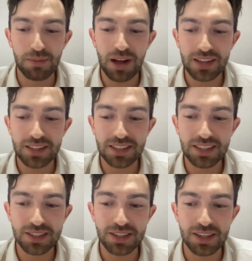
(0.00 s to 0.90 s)

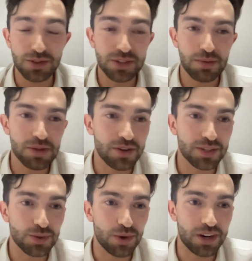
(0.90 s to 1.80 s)
policies, certainly with their
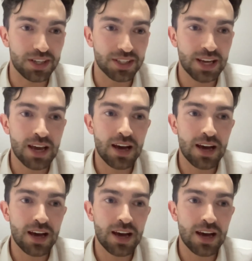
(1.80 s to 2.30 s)
discourse.